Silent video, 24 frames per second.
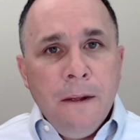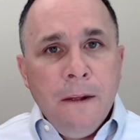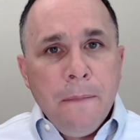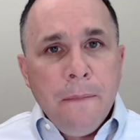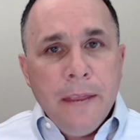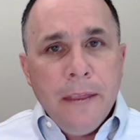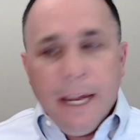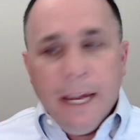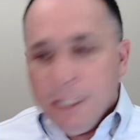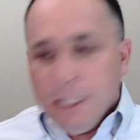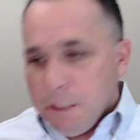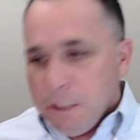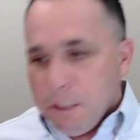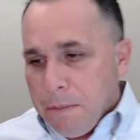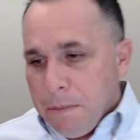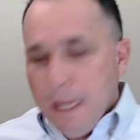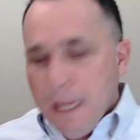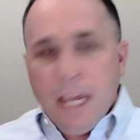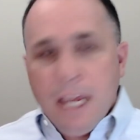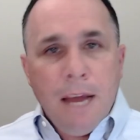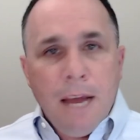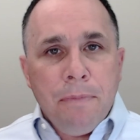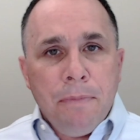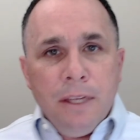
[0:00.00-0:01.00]
And speak
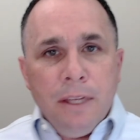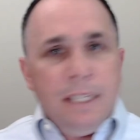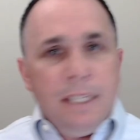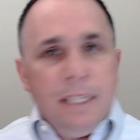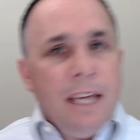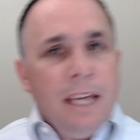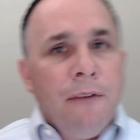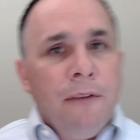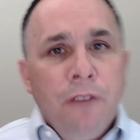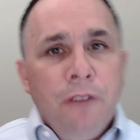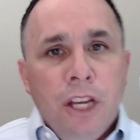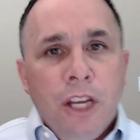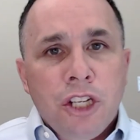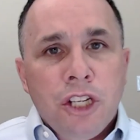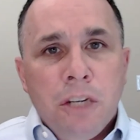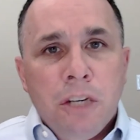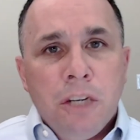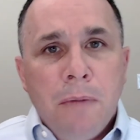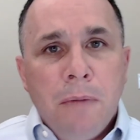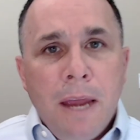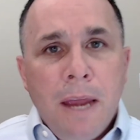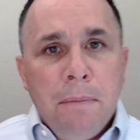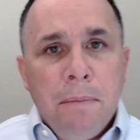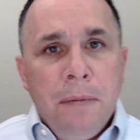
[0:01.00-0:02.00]
up, the definition
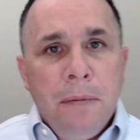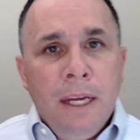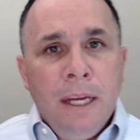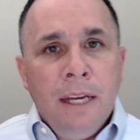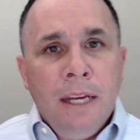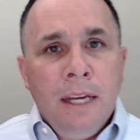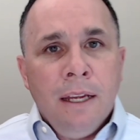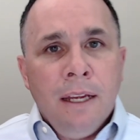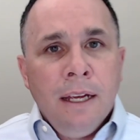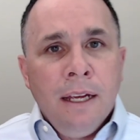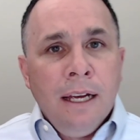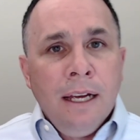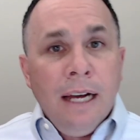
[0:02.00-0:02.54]
might be,